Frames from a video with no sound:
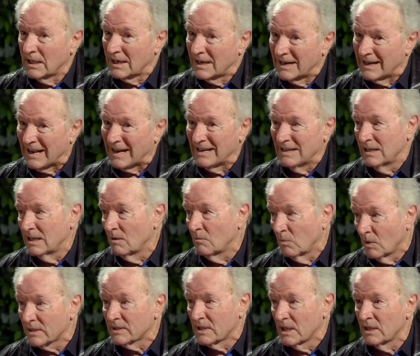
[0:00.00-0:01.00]
an idea of
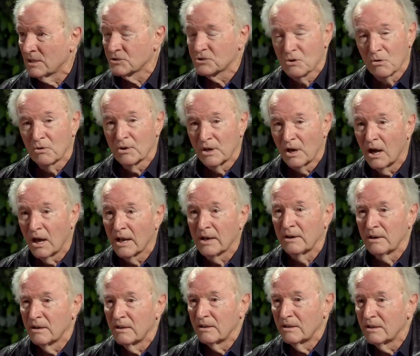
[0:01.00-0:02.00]
what the hell's going
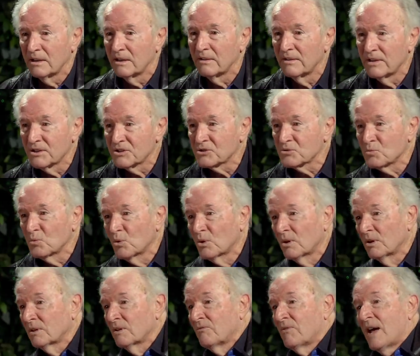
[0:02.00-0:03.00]
on in this
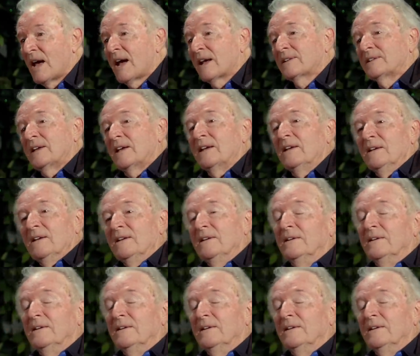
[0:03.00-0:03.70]
world of acting.